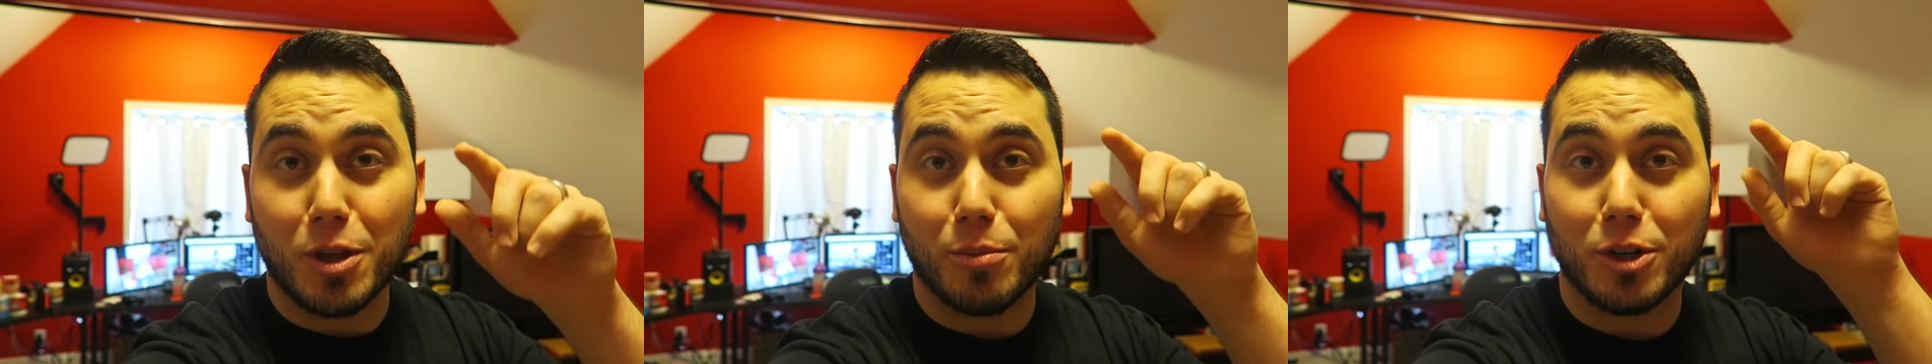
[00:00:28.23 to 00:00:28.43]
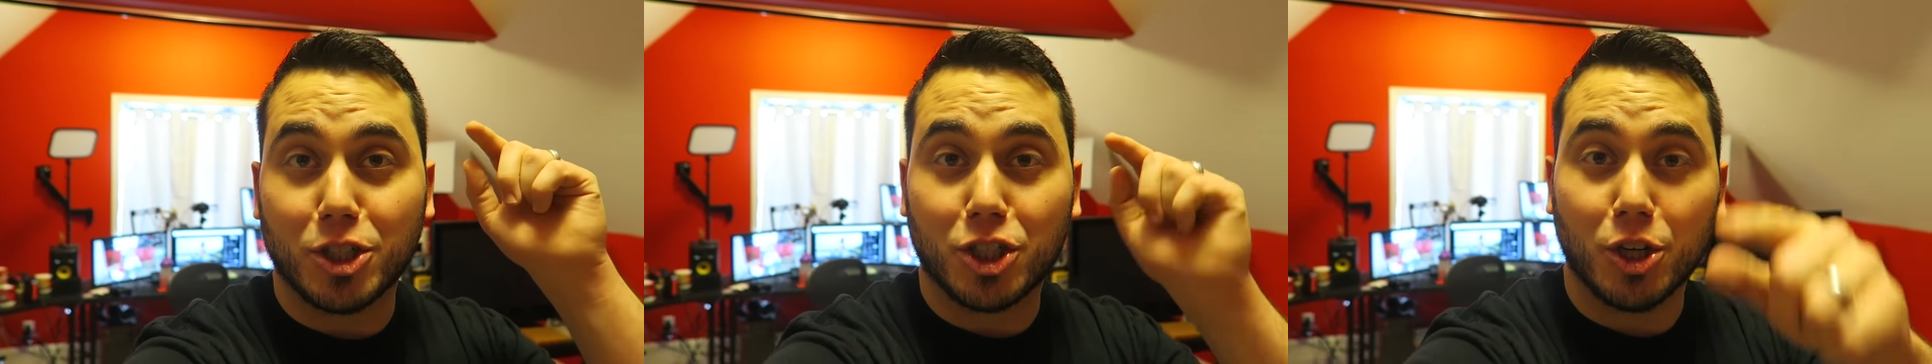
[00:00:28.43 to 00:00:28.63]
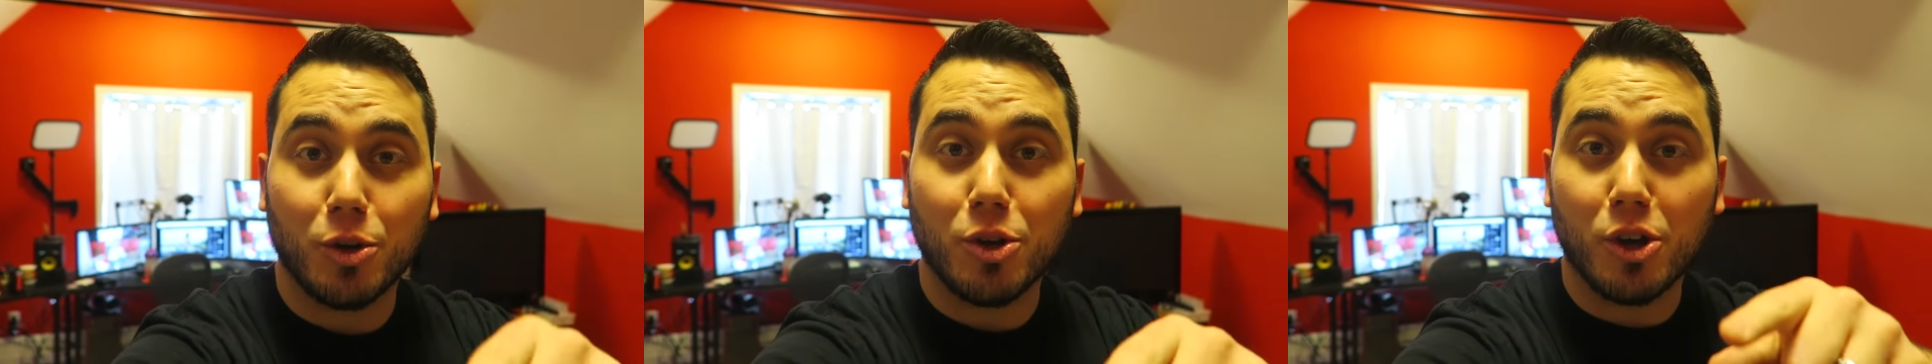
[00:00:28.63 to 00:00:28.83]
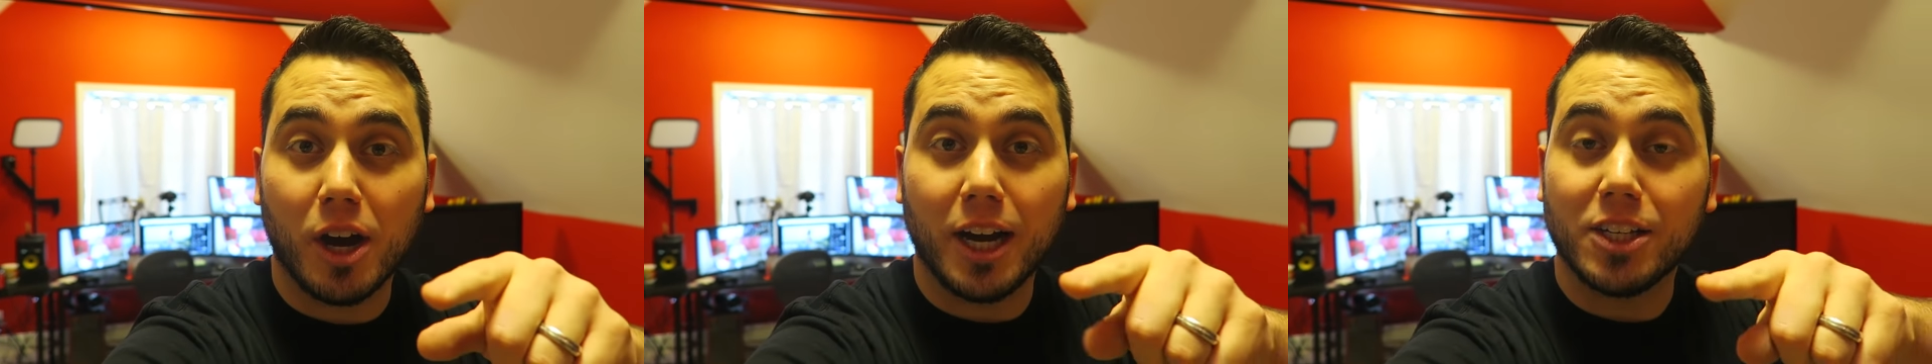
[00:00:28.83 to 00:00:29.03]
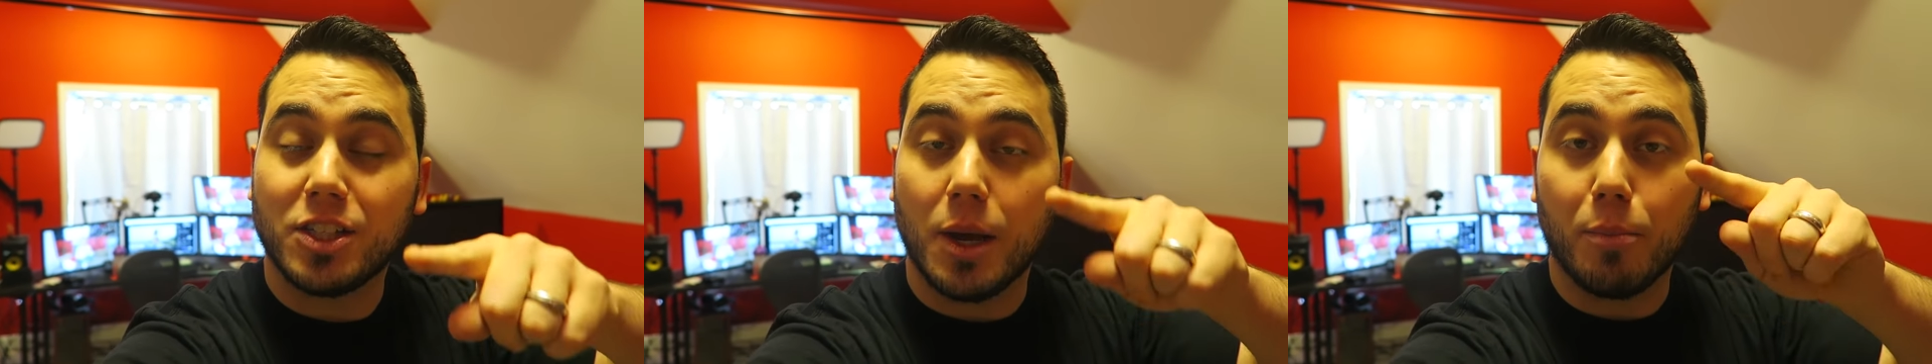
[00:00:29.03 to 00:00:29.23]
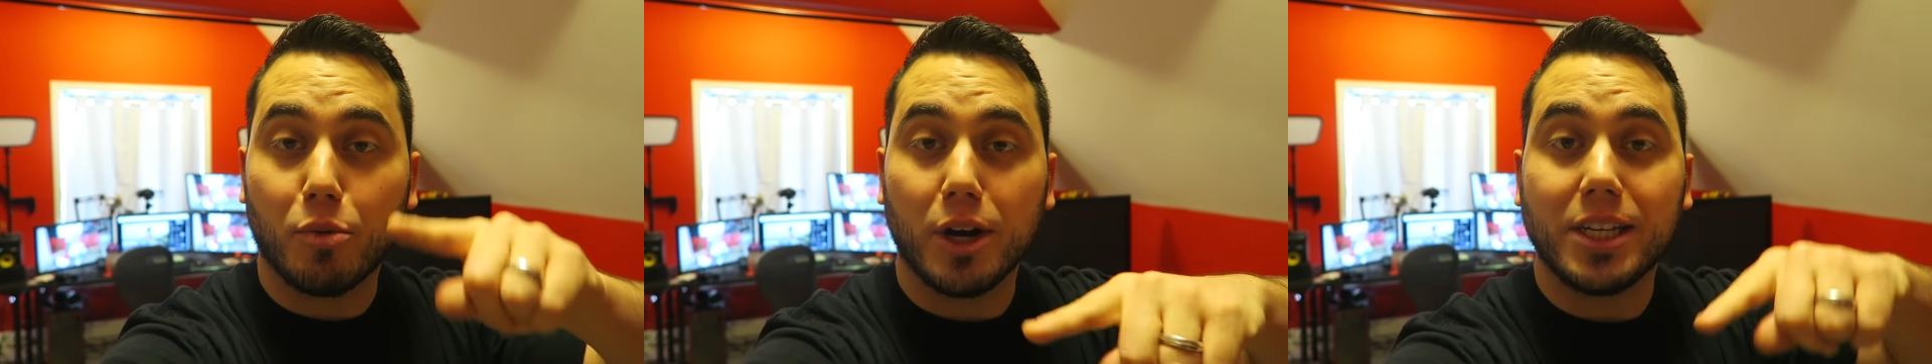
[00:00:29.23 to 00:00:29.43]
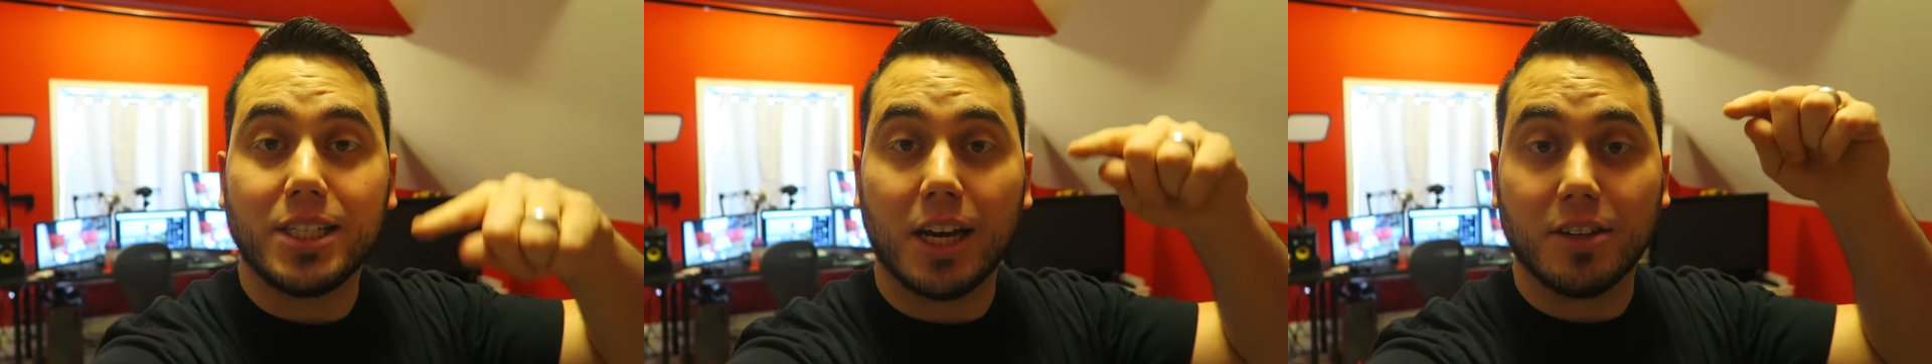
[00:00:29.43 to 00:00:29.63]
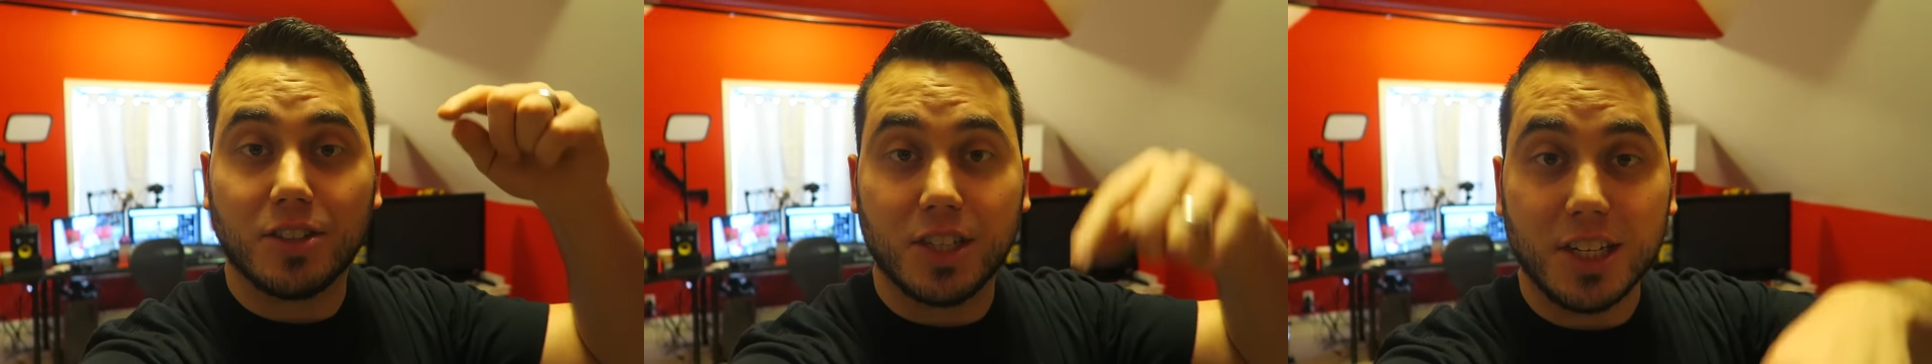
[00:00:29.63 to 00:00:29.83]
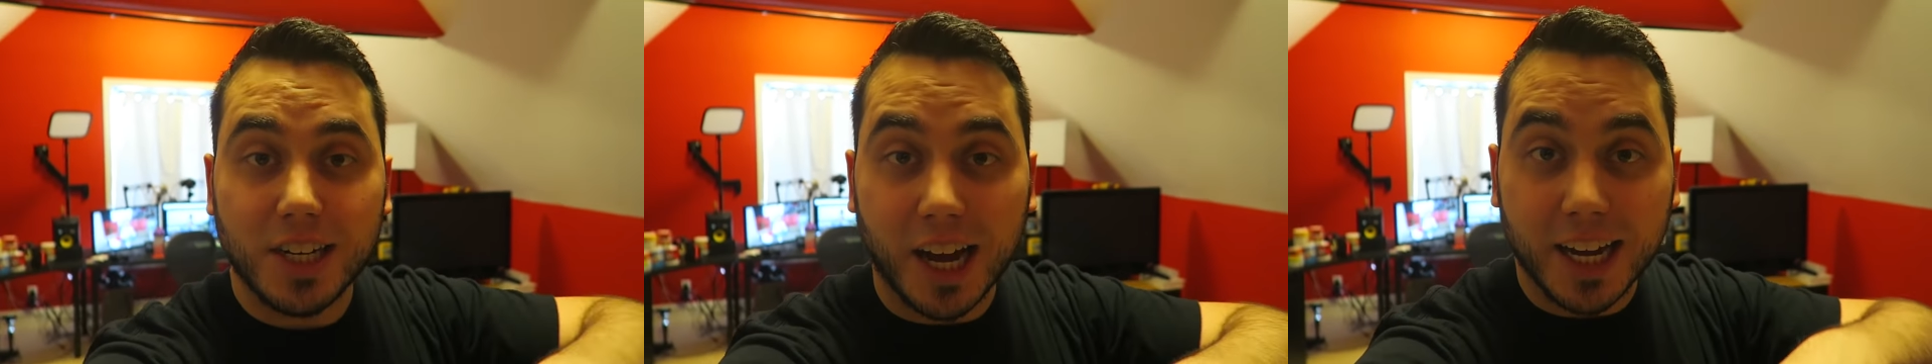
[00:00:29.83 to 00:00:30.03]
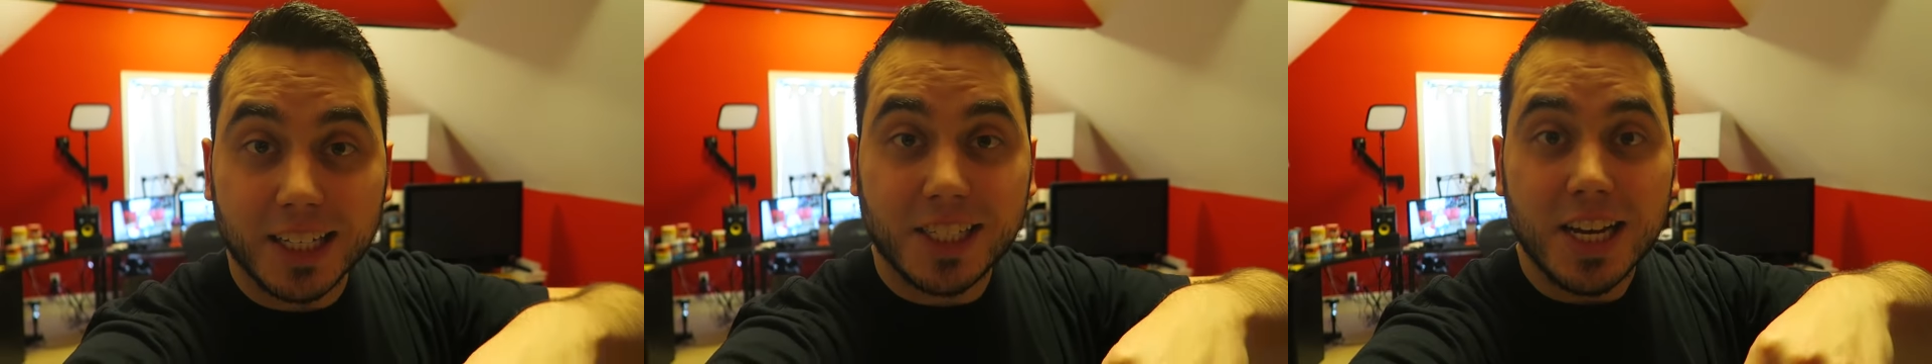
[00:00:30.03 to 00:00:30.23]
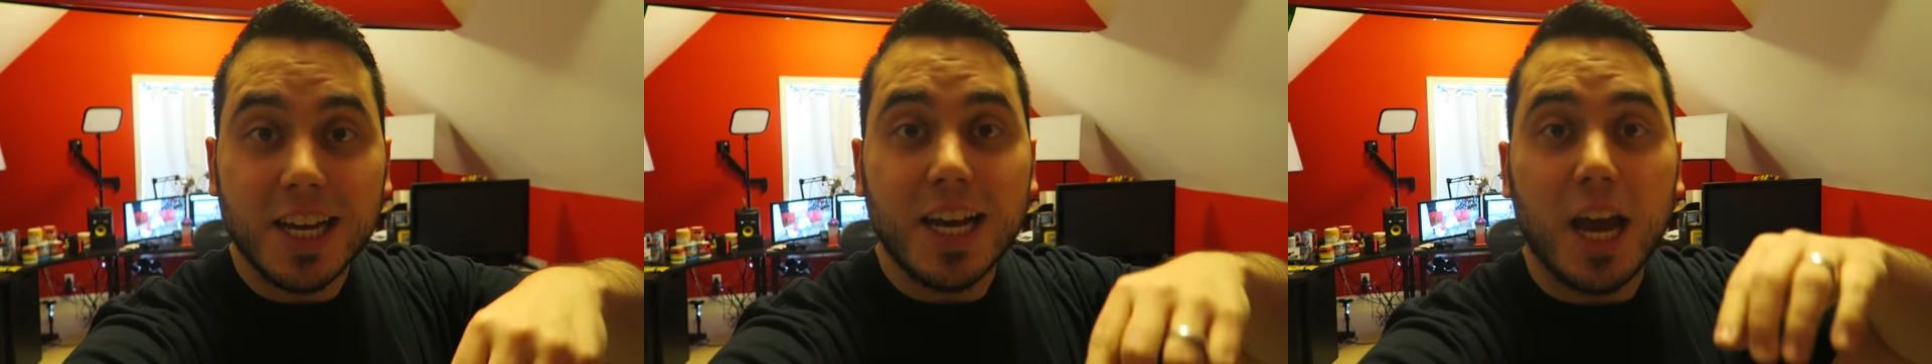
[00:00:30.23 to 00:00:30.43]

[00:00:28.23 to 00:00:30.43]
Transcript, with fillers: that I'm going to show you guys and break down tonight.